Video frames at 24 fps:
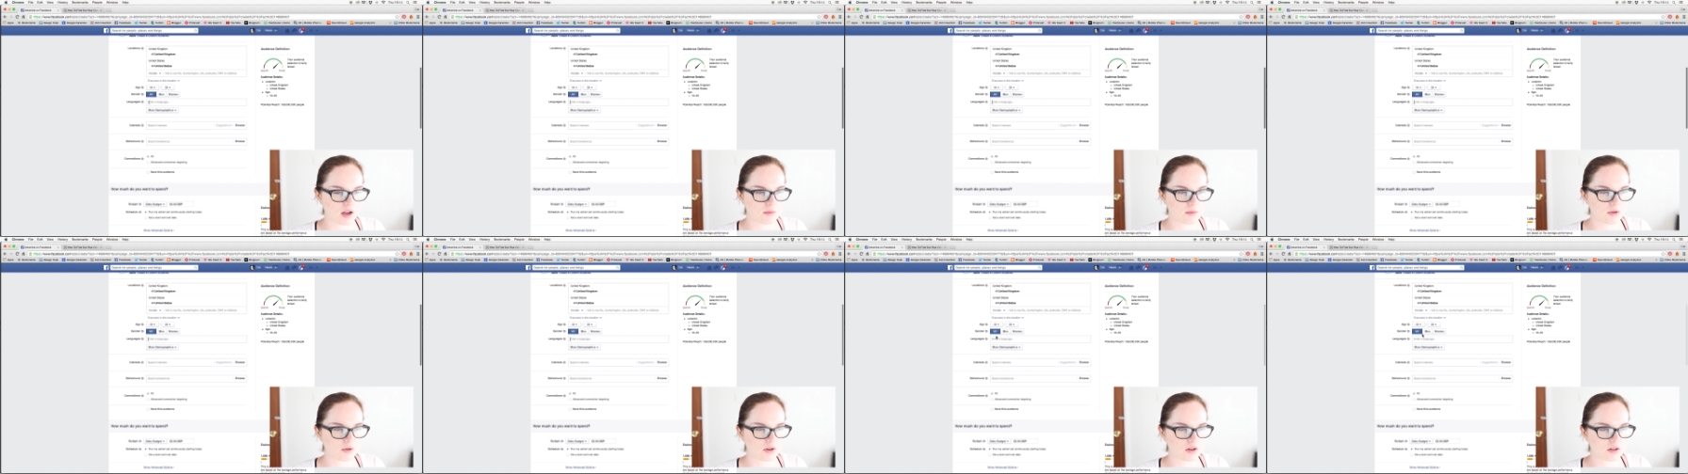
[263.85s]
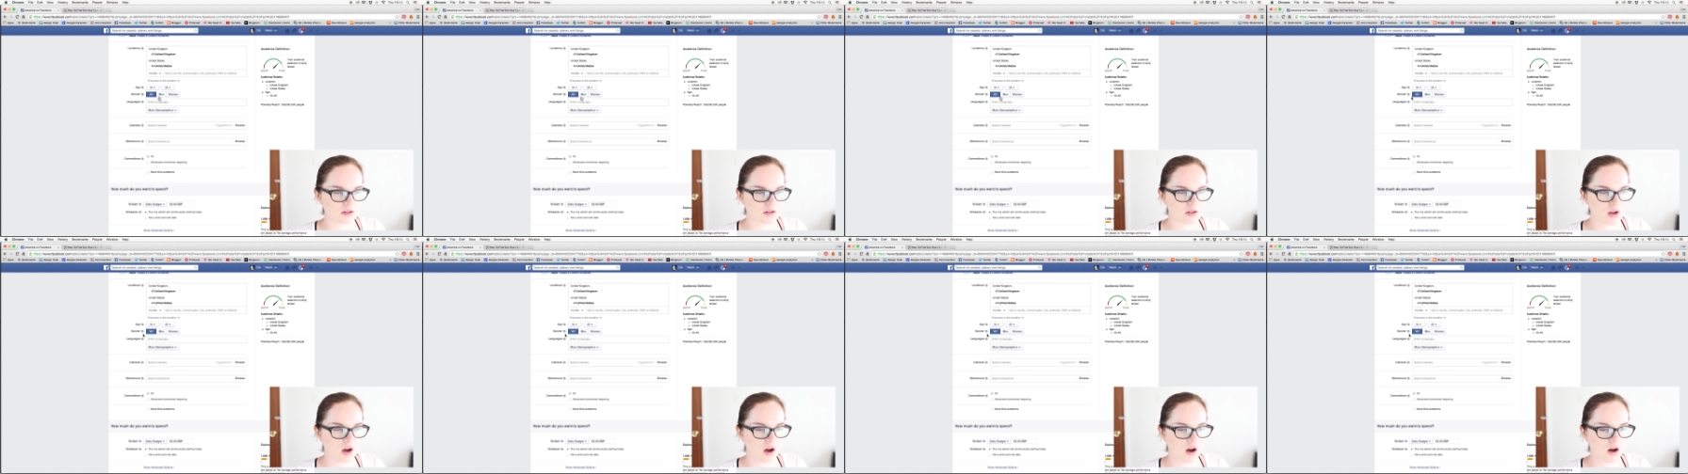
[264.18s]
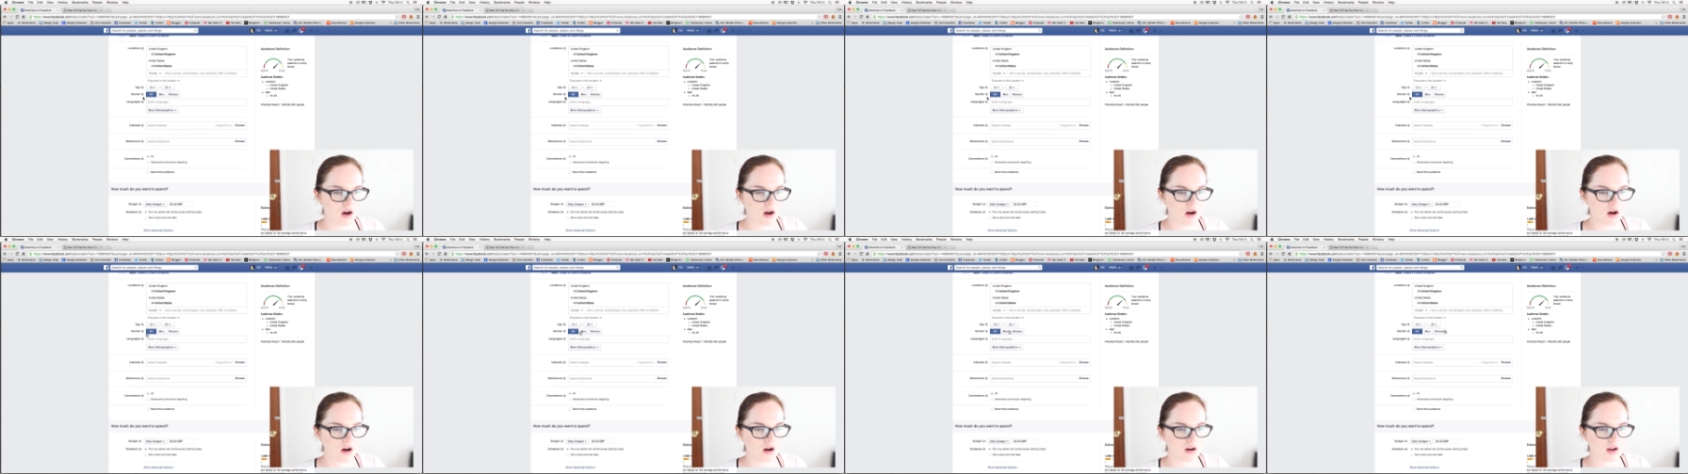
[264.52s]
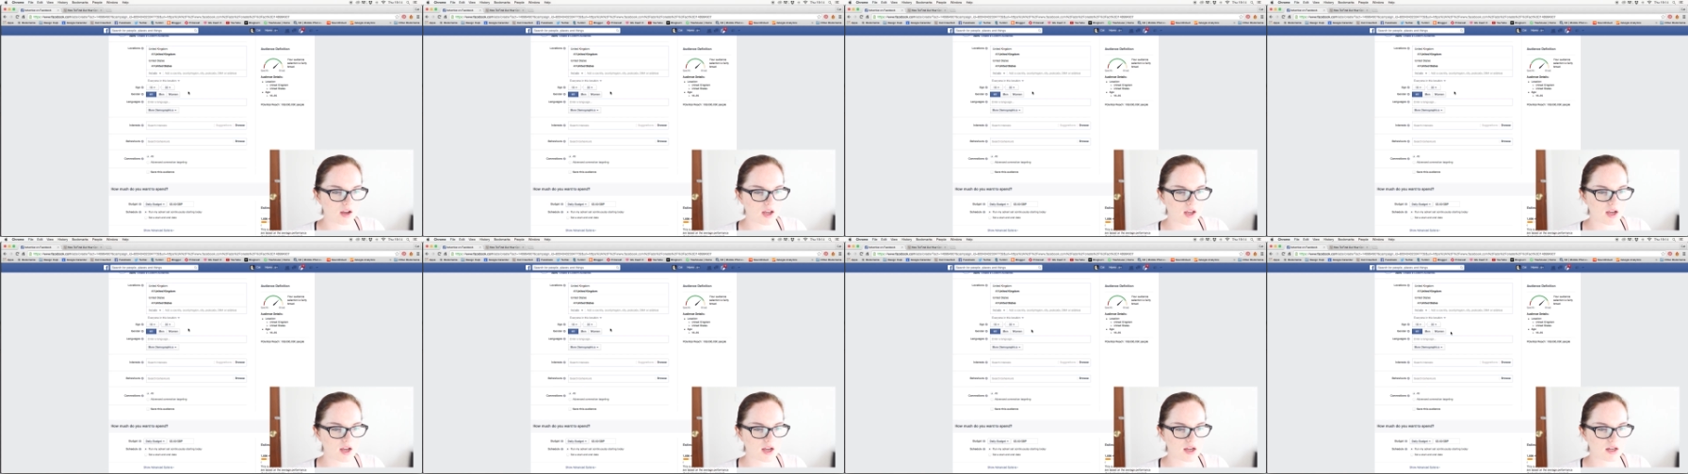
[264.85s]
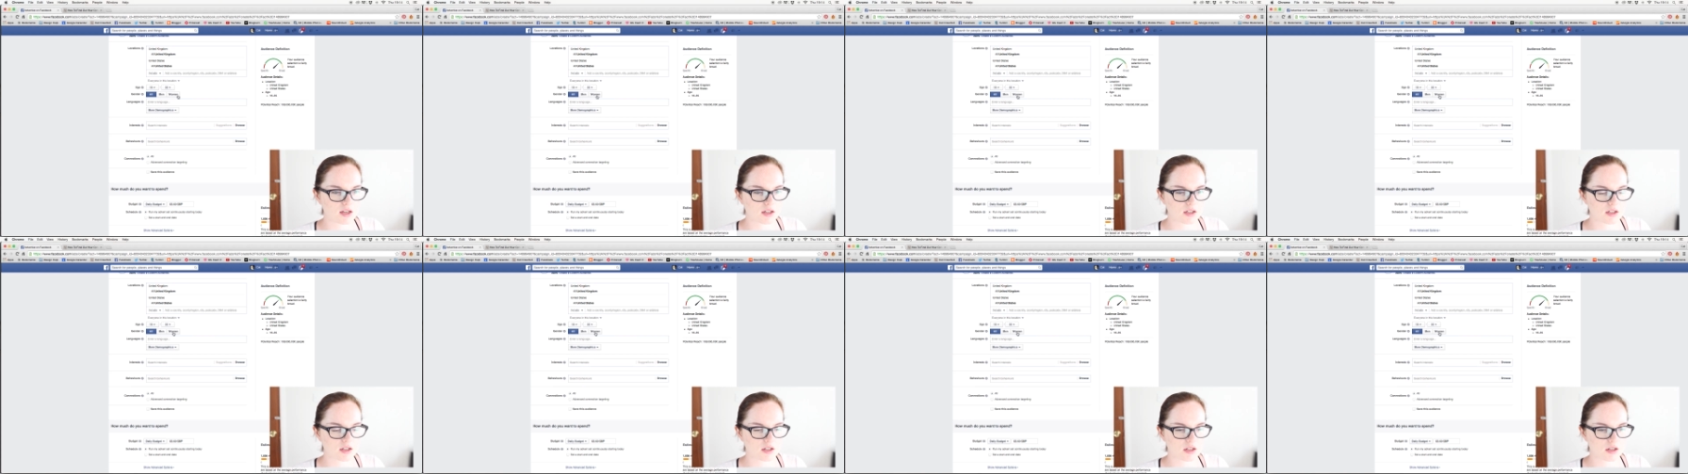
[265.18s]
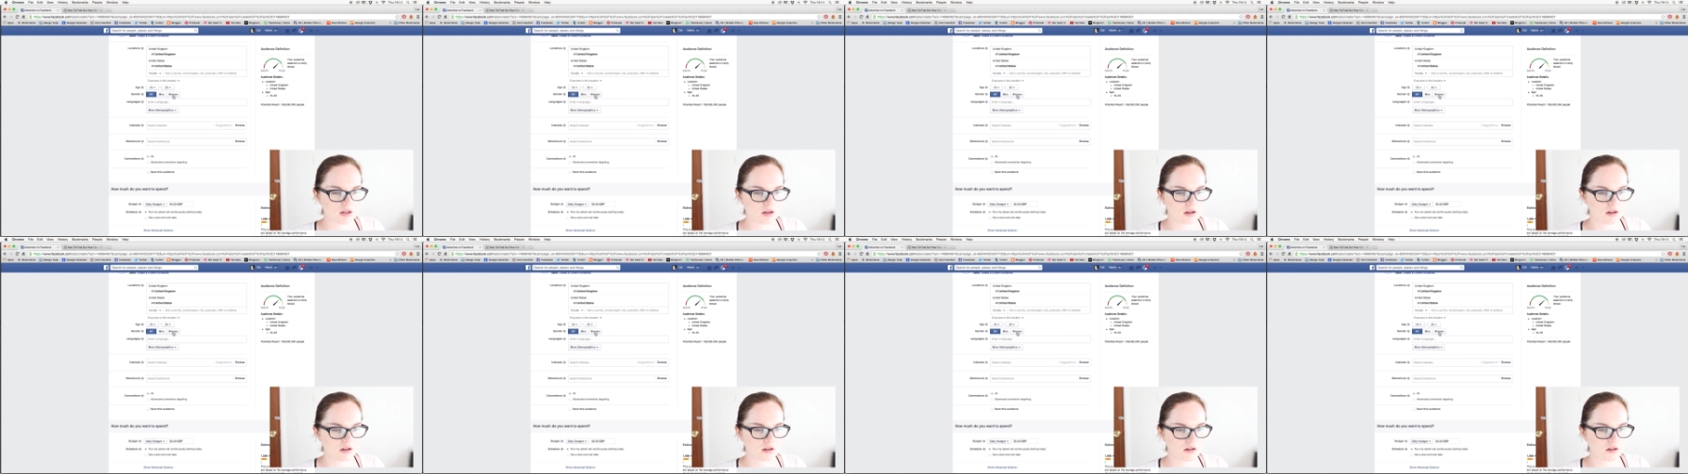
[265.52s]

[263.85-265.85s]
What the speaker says: I'm going to target